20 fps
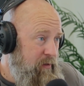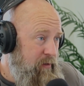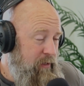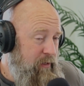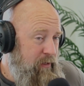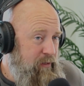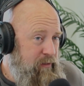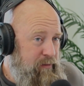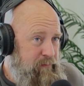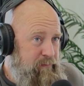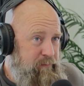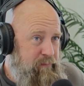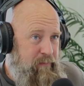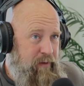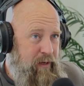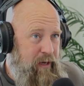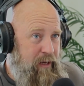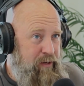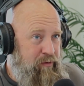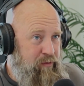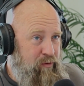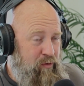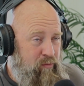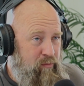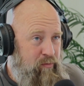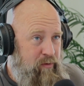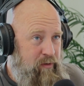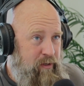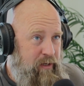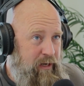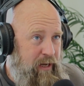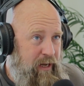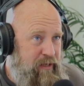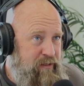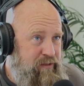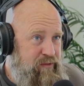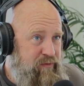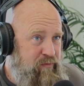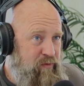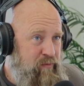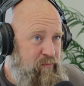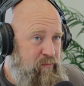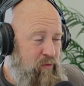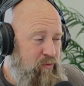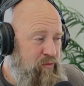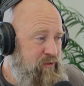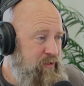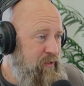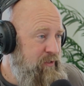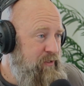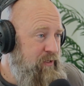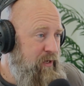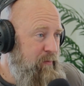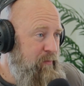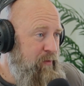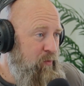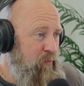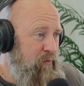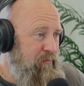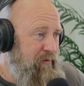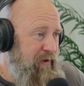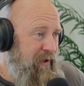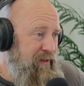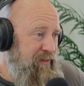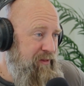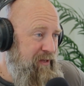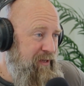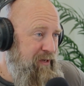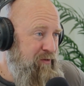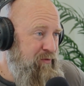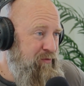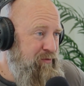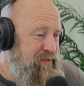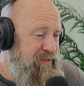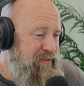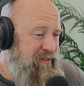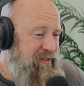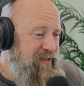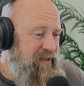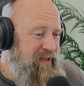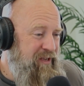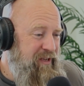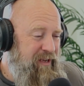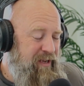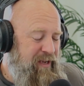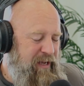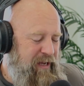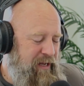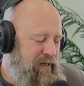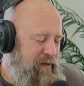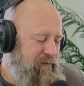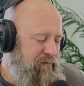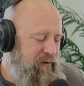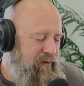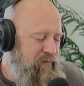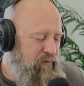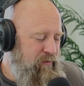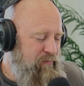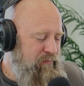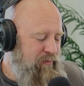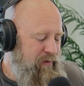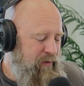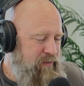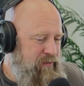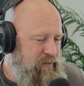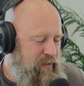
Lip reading: Like, I don't know. It has for most of the time that we've had the house, and I've never fixed